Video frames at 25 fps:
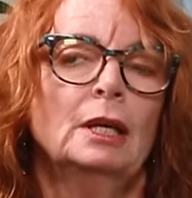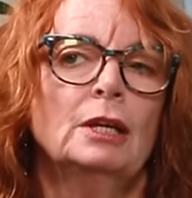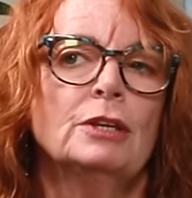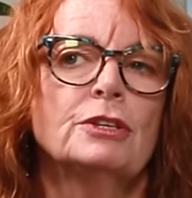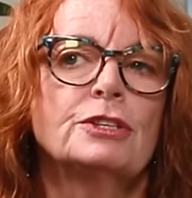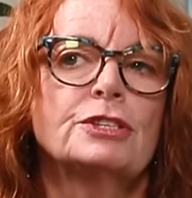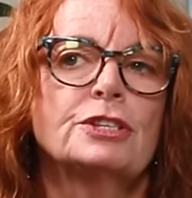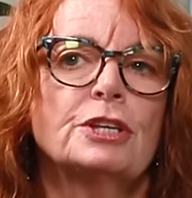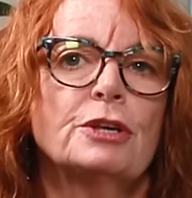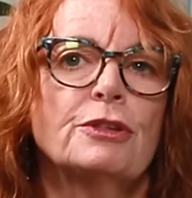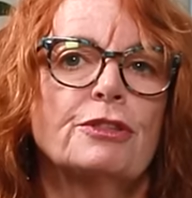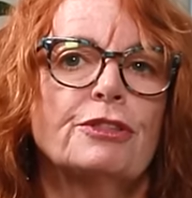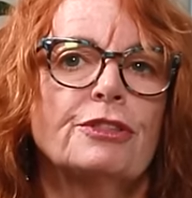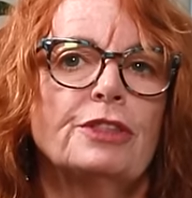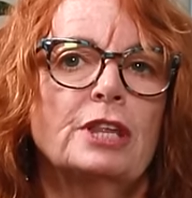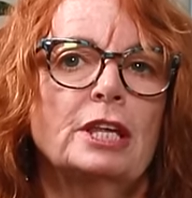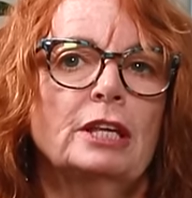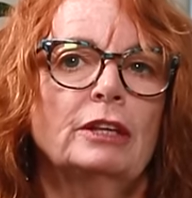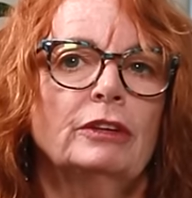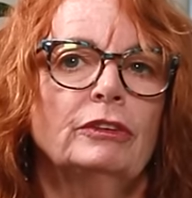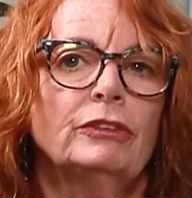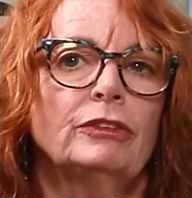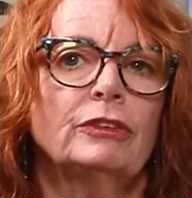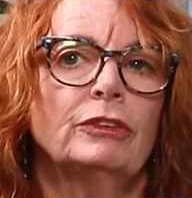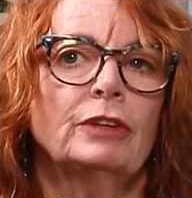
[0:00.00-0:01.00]
So
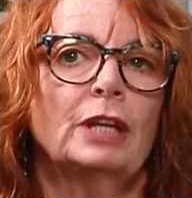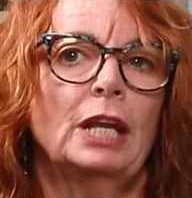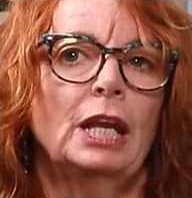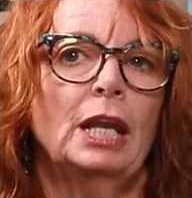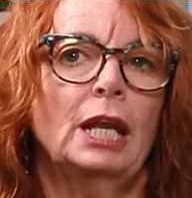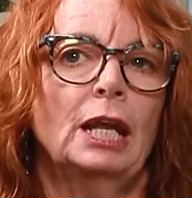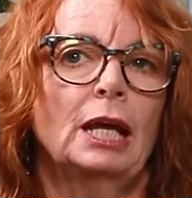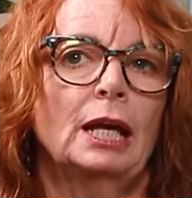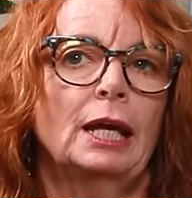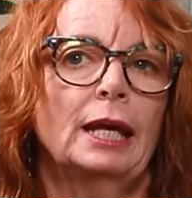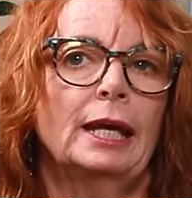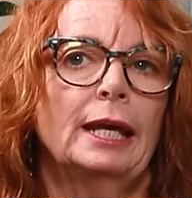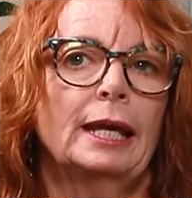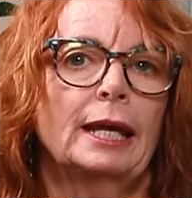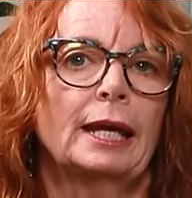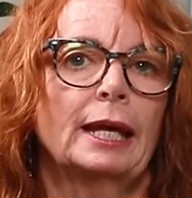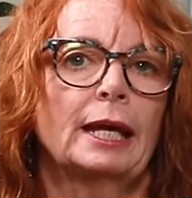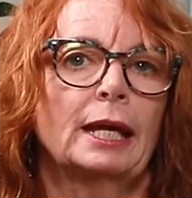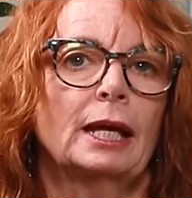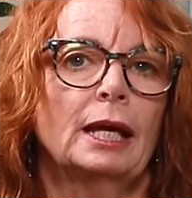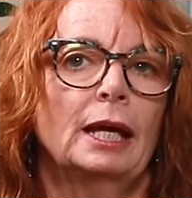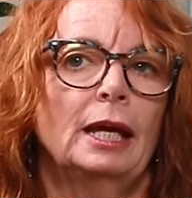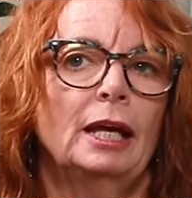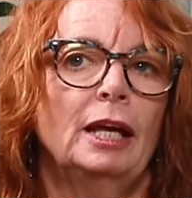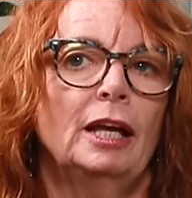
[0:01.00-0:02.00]
things
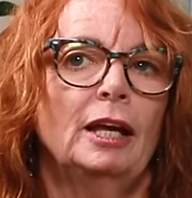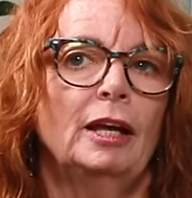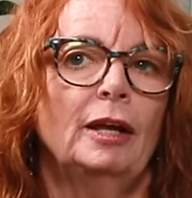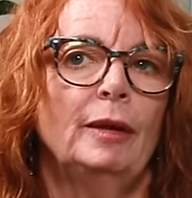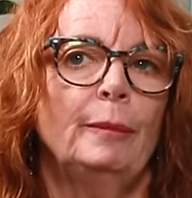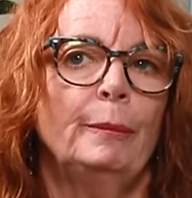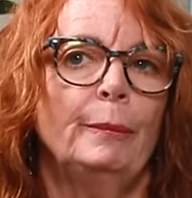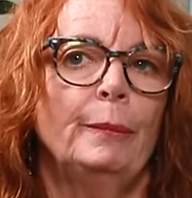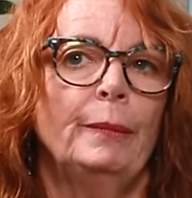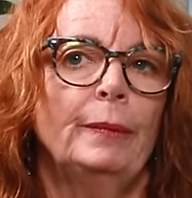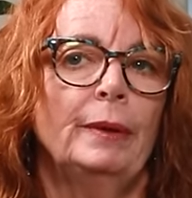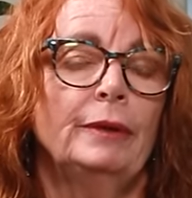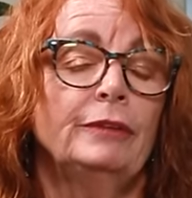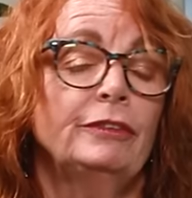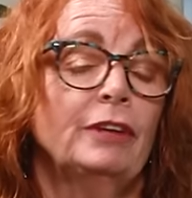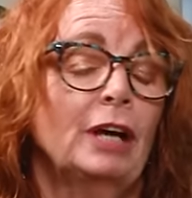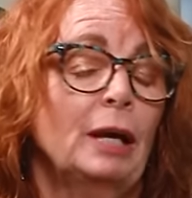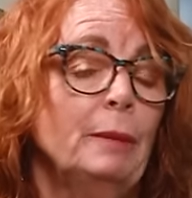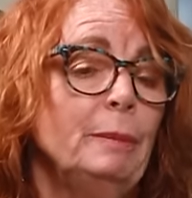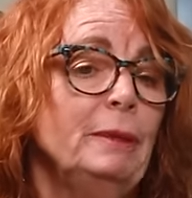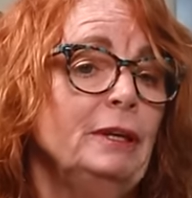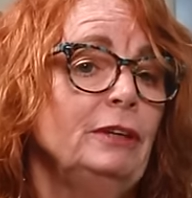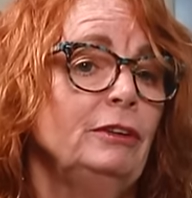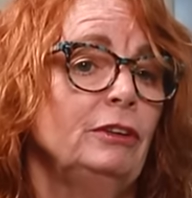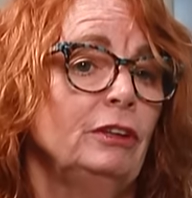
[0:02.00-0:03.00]
like
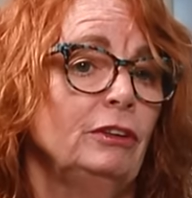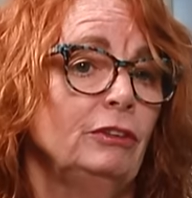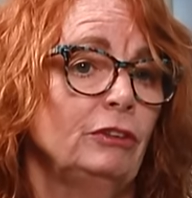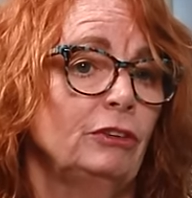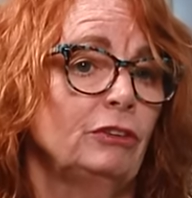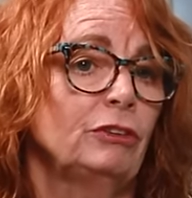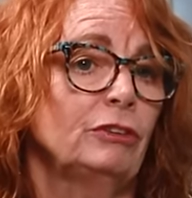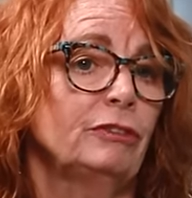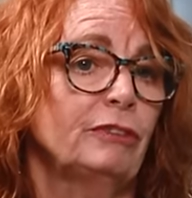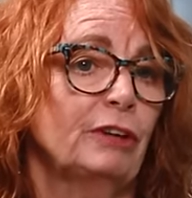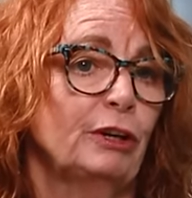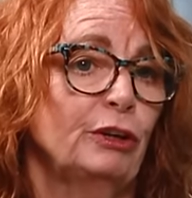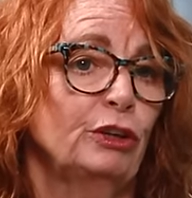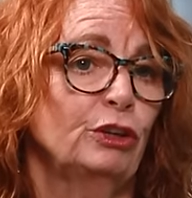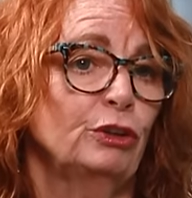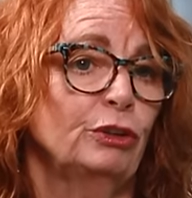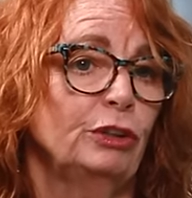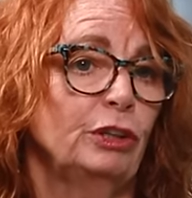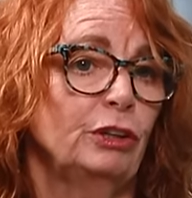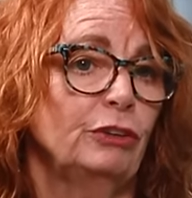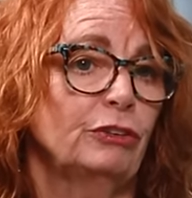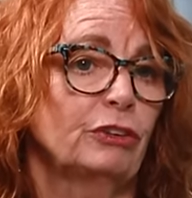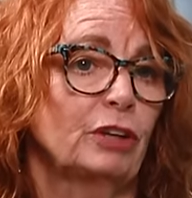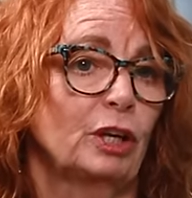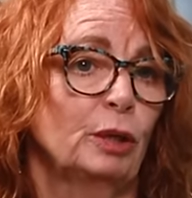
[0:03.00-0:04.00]
diabetes is a very good
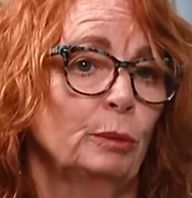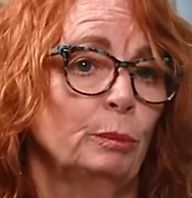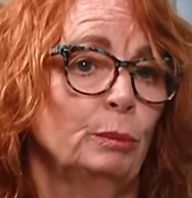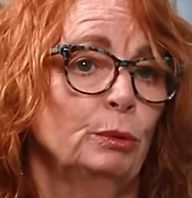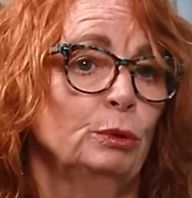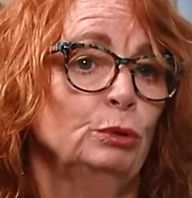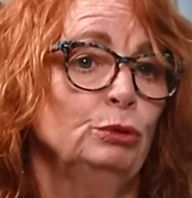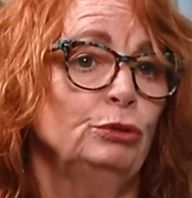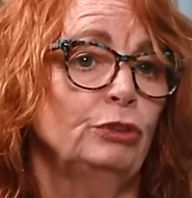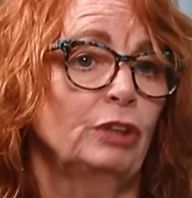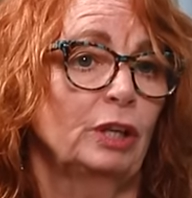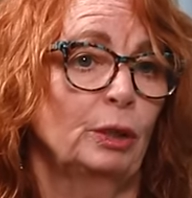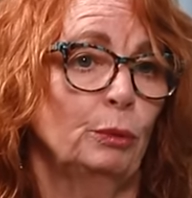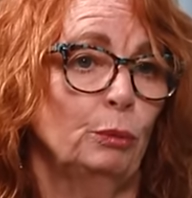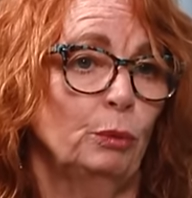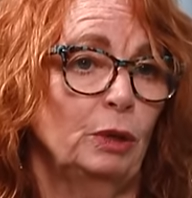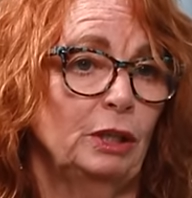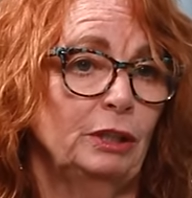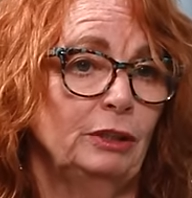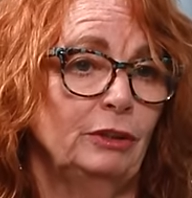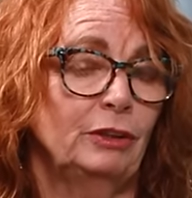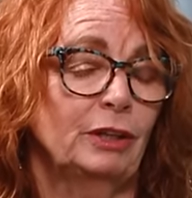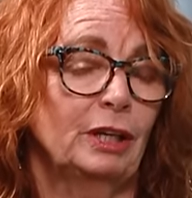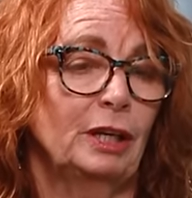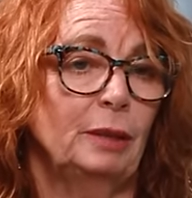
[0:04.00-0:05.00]
example, type
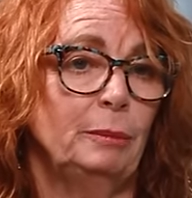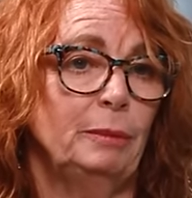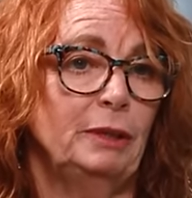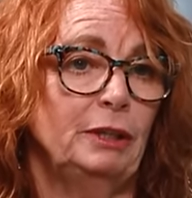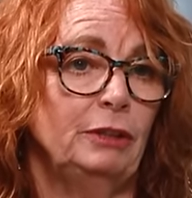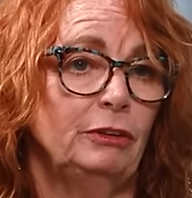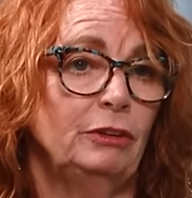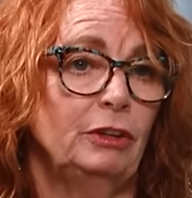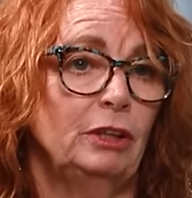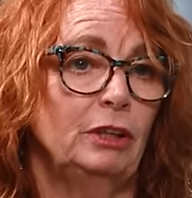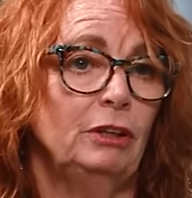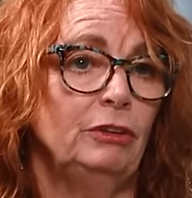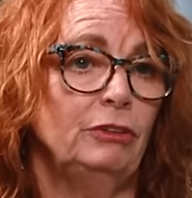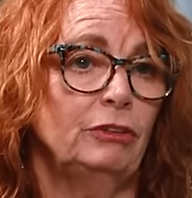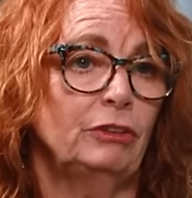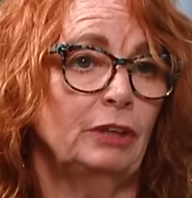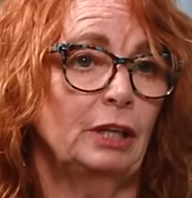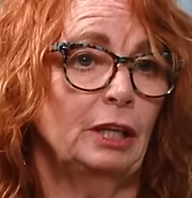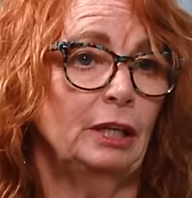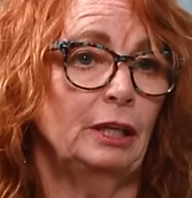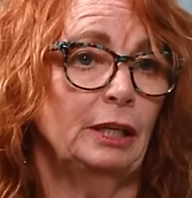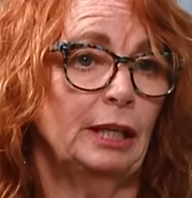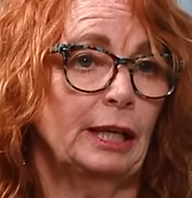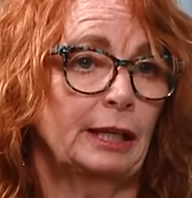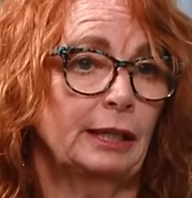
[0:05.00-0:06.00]
1 diabetes
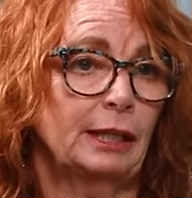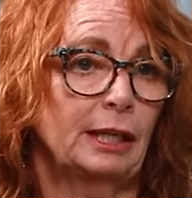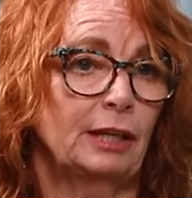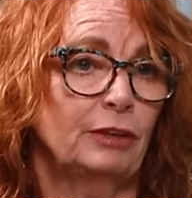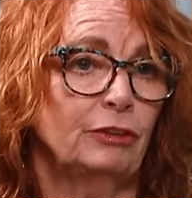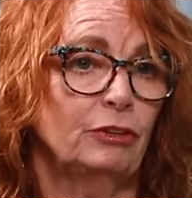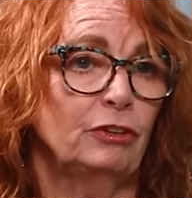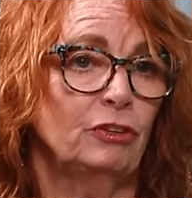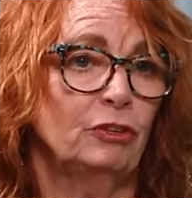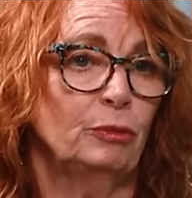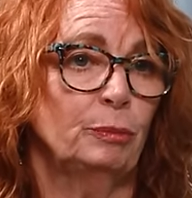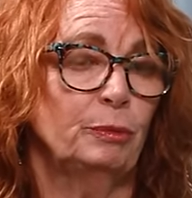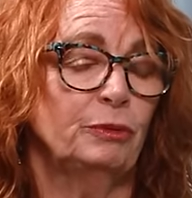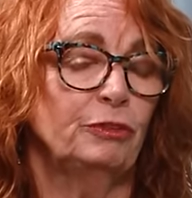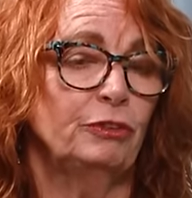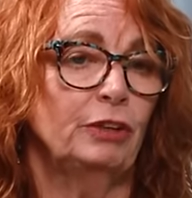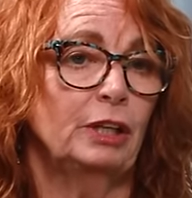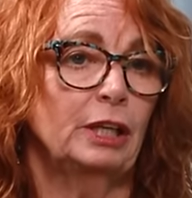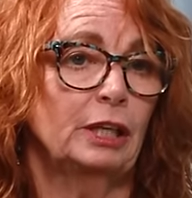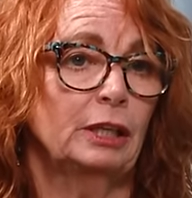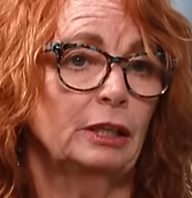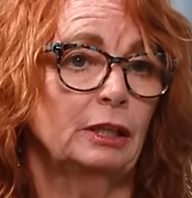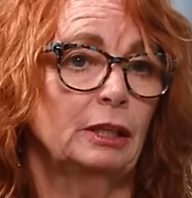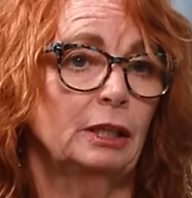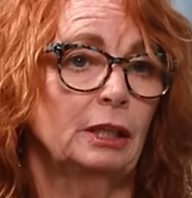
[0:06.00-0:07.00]
in adolescents
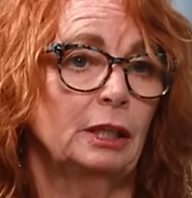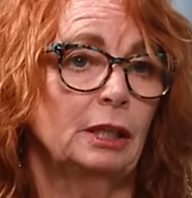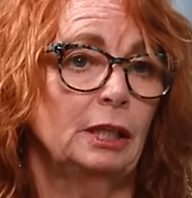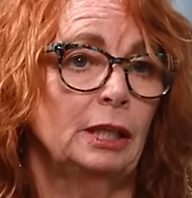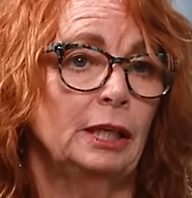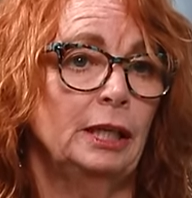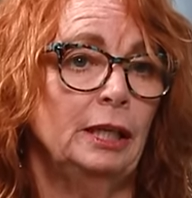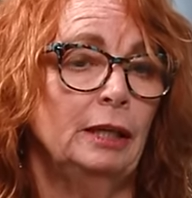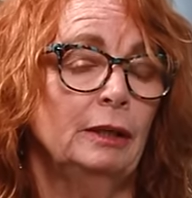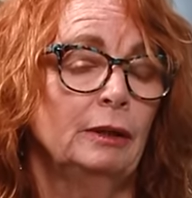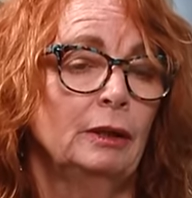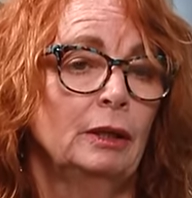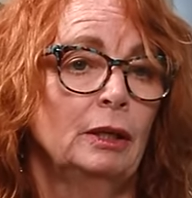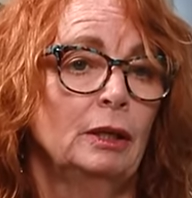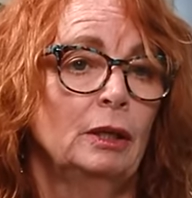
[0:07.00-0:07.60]
particularly,